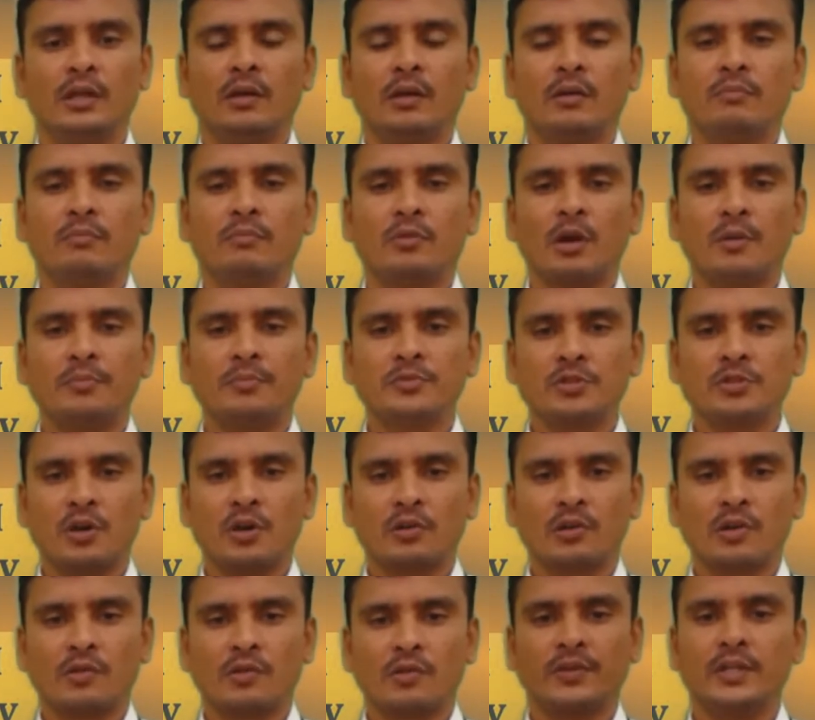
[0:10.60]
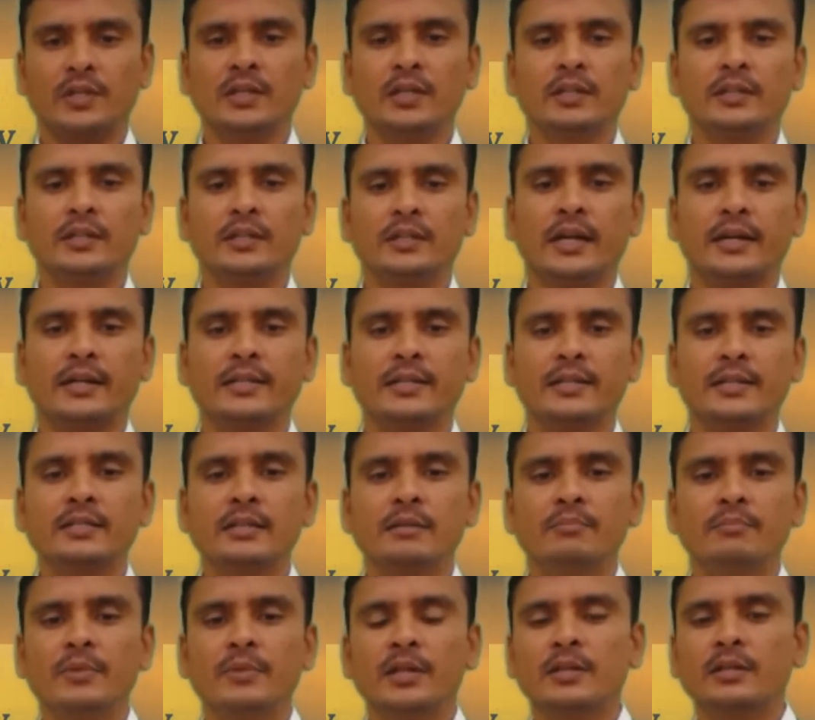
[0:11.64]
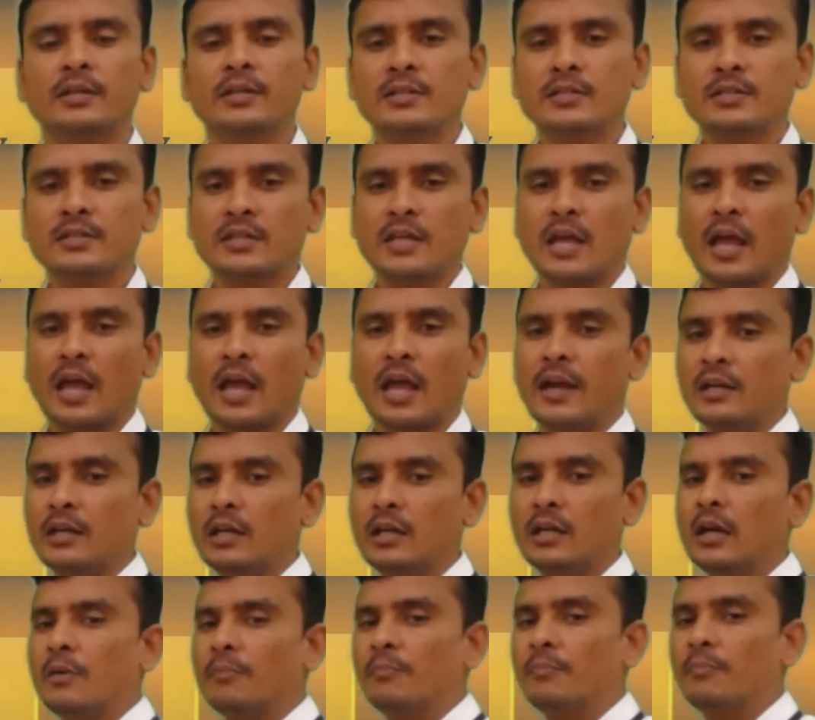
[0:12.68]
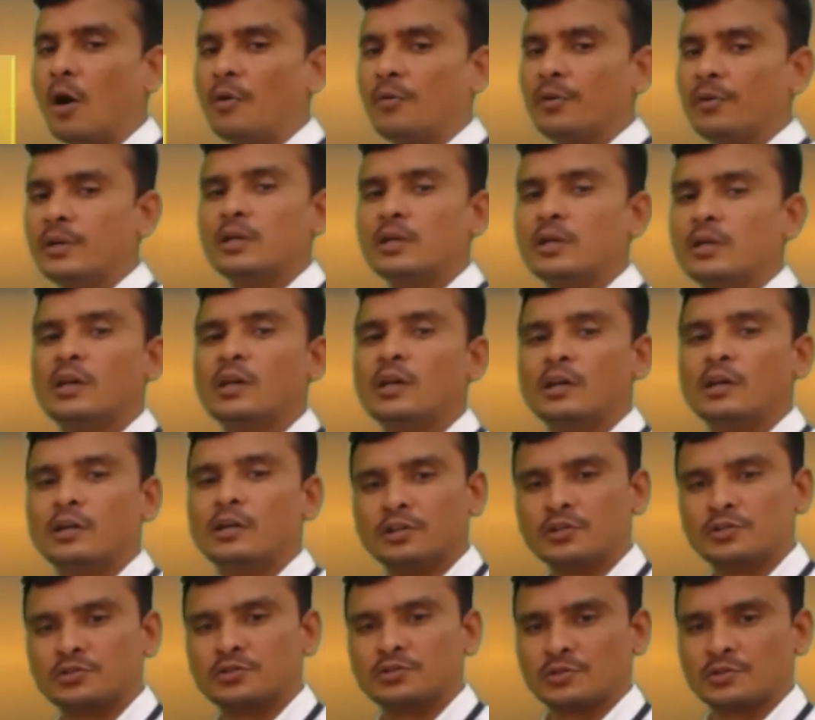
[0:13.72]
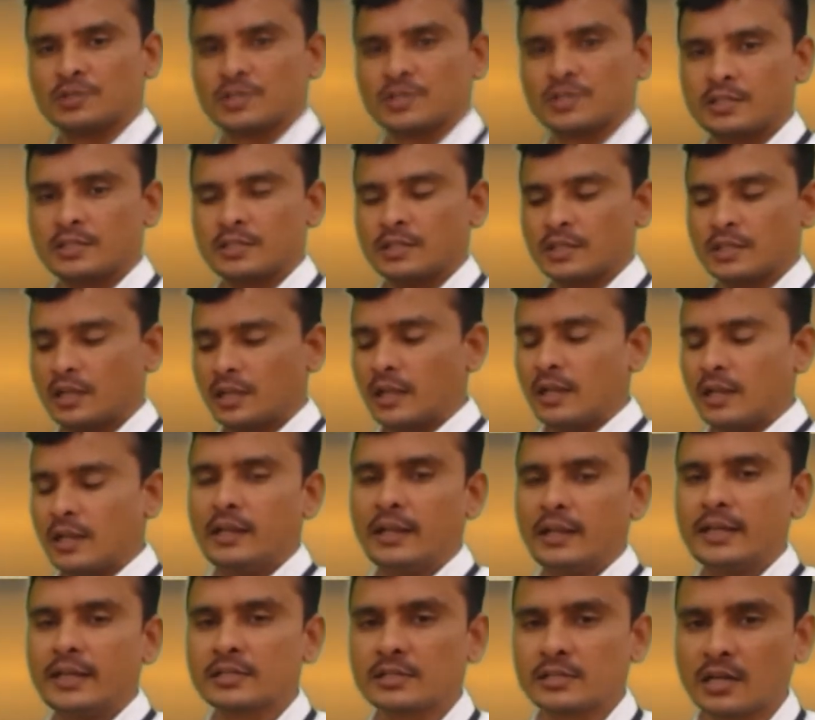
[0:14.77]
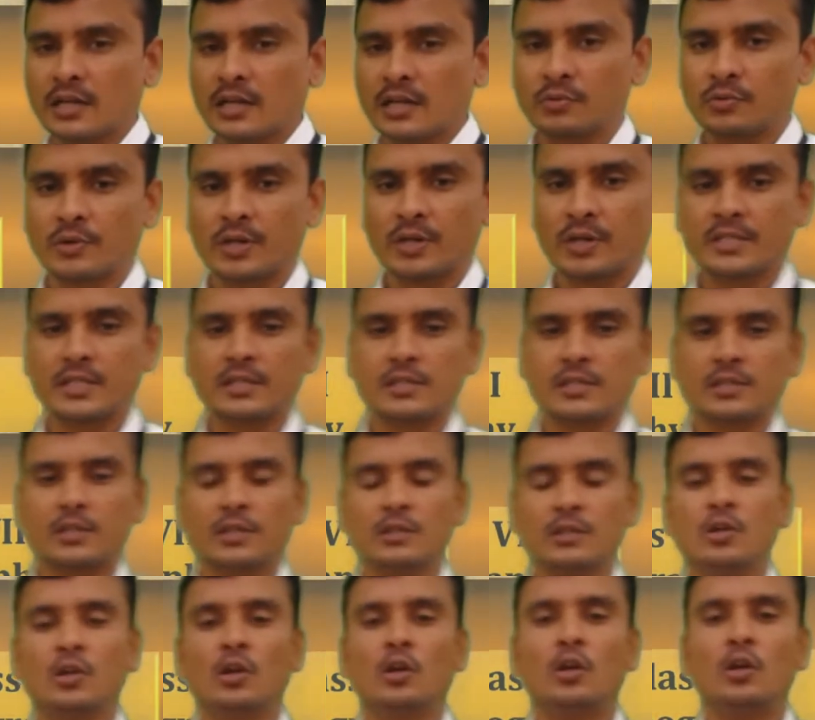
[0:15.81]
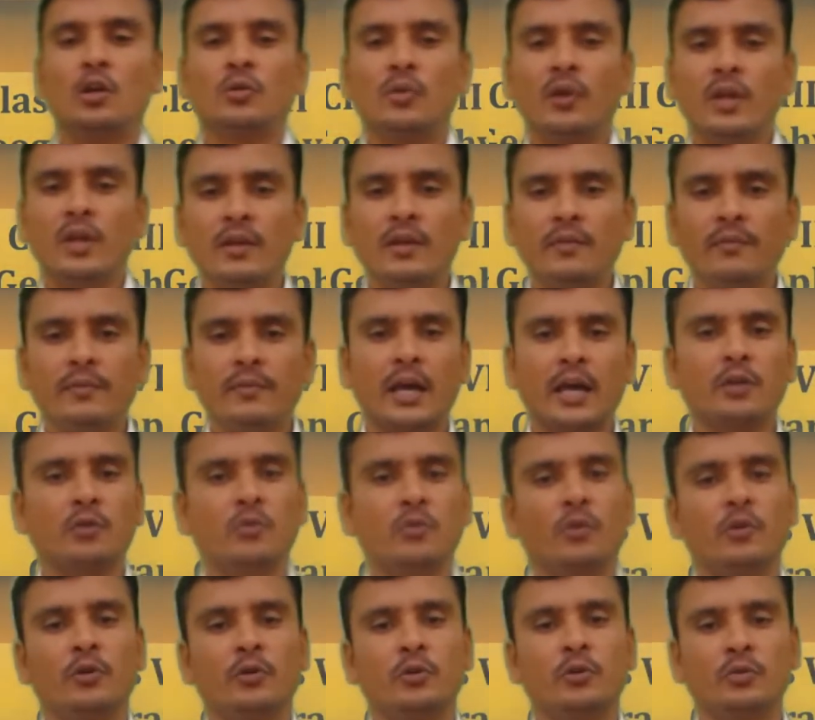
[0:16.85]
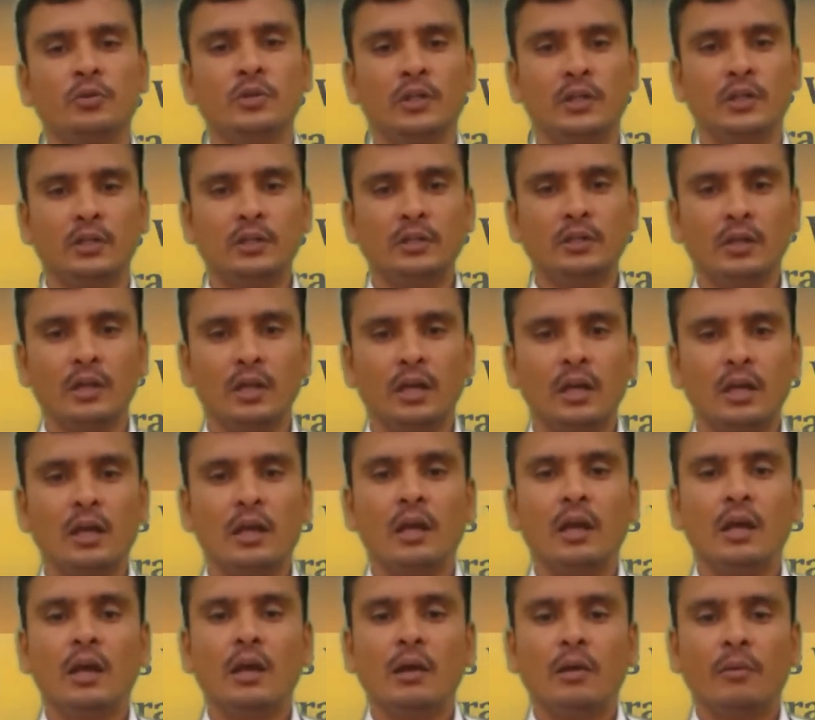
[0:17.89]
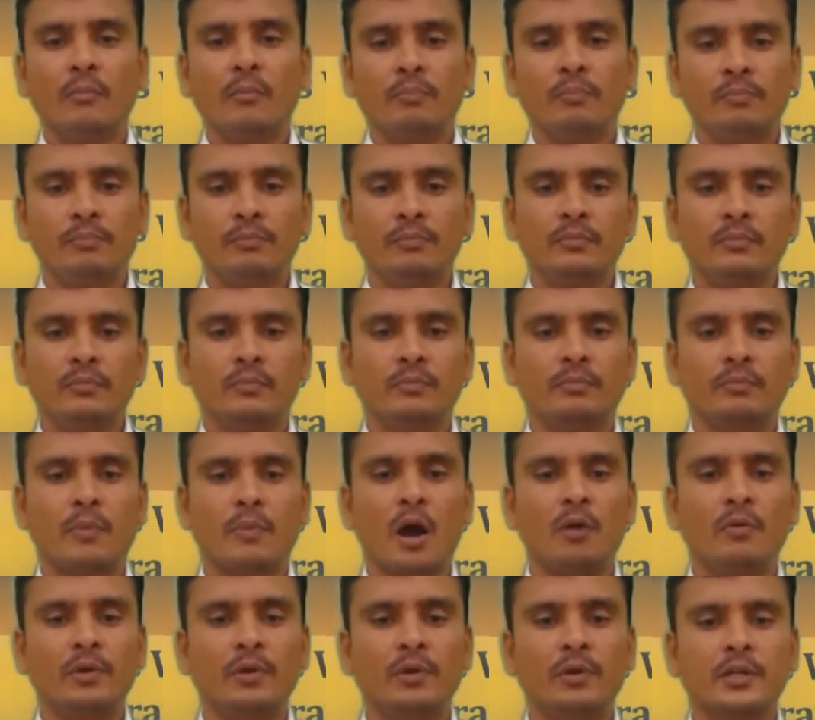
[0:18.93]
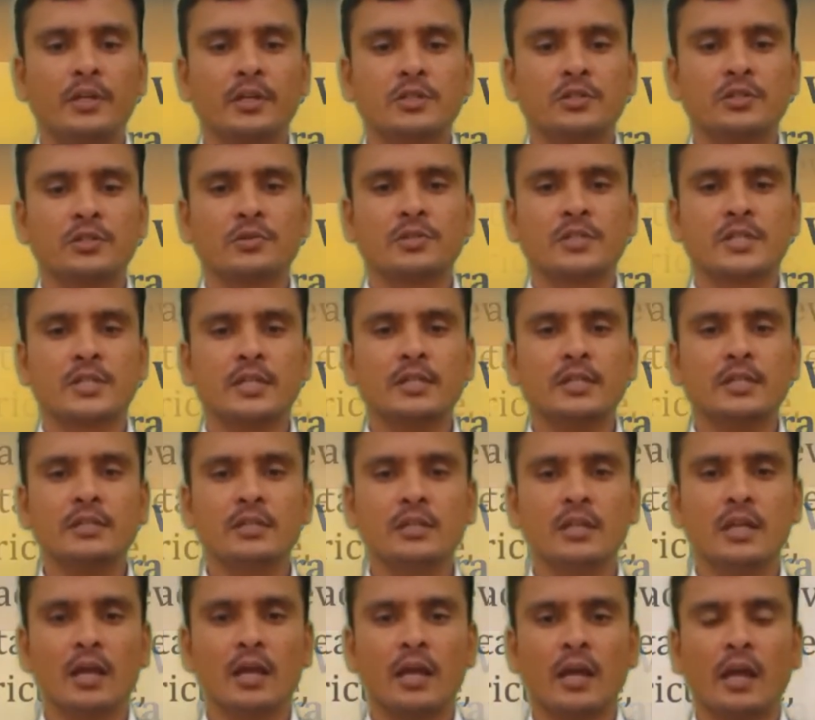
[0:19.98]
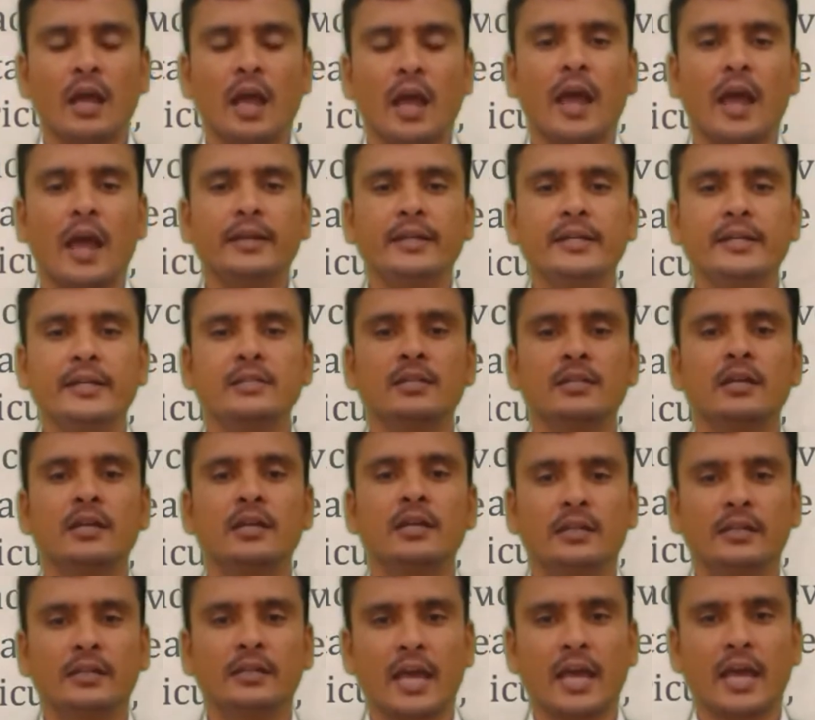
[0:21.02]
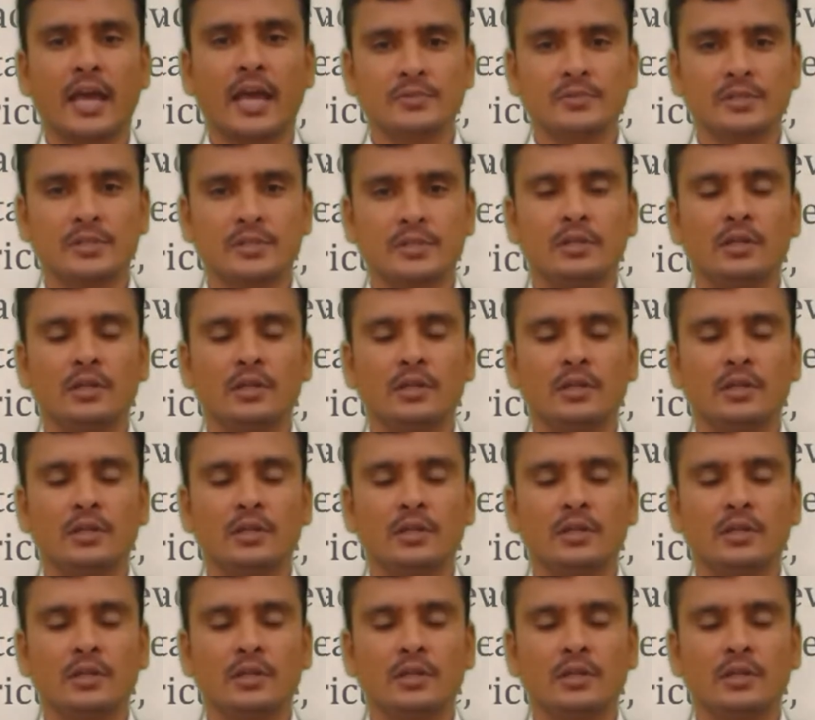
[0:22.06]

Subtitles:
from geography, that is minerals and power resources. Let's start today's session. Today we are going to learn power resources and its types.